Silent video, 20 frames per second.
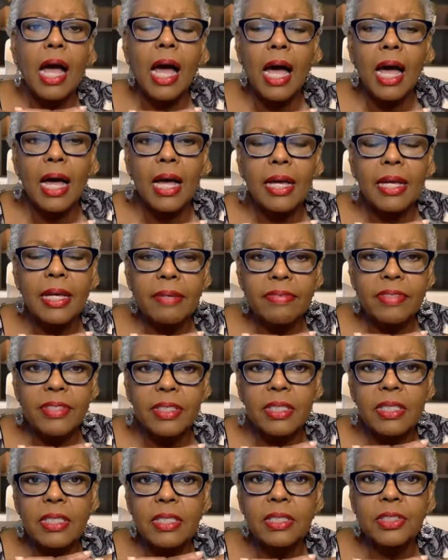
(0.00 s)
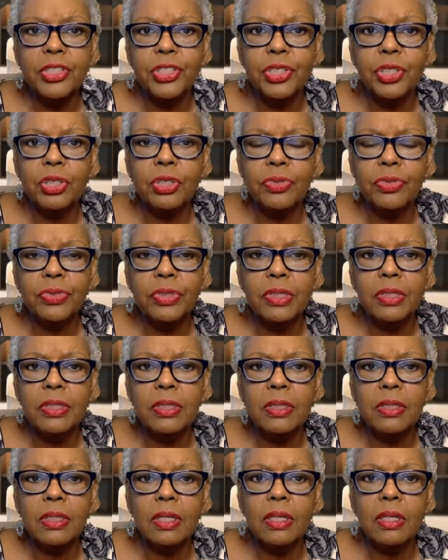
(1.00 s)
I have seen
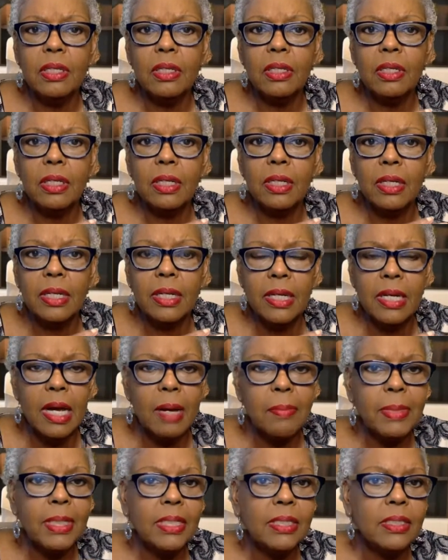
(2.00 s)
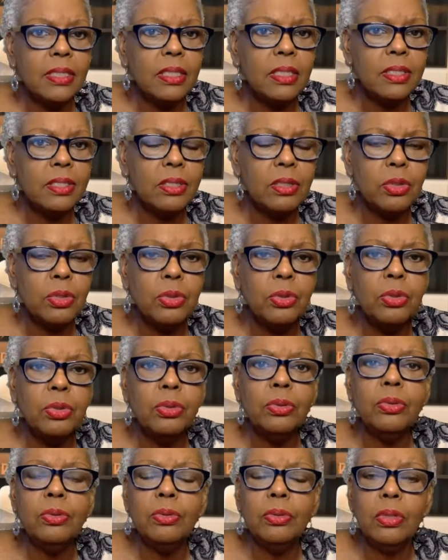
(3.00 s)
children coming to
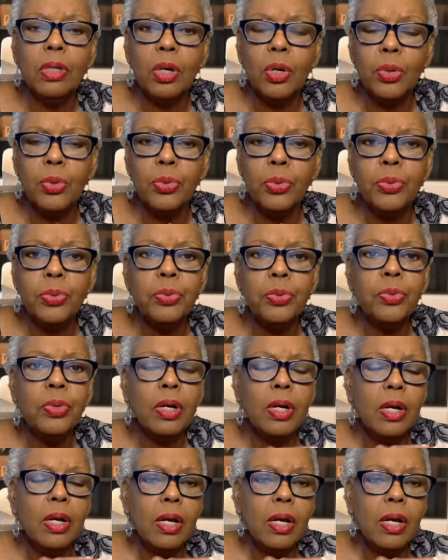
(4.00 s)
school who